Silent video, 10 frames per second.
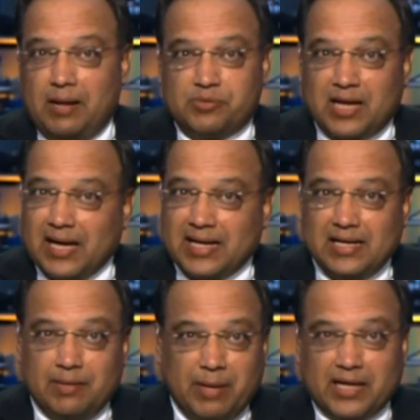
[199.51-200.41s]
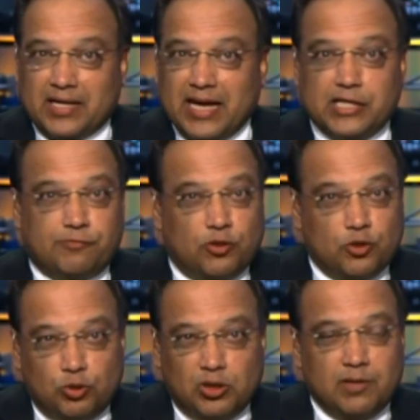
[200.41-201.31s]
So I can make a
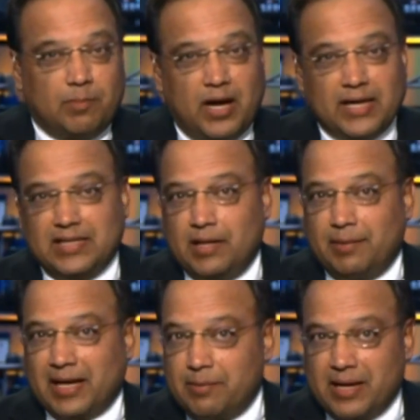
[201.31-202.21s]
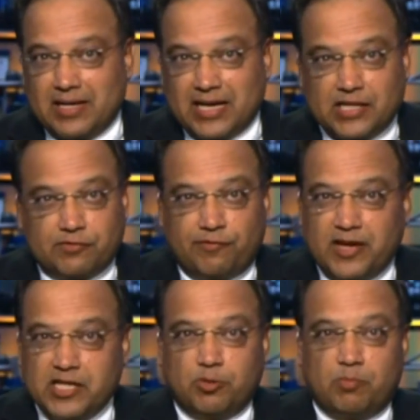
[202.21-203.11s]
case for Google buying them. I can make a
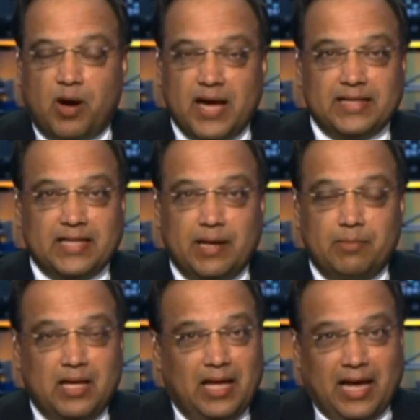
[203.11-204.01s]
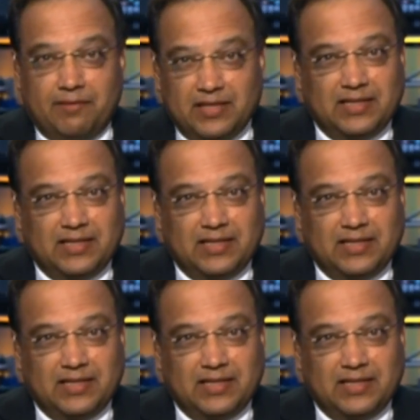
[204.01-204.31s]
case for Facebook buying them.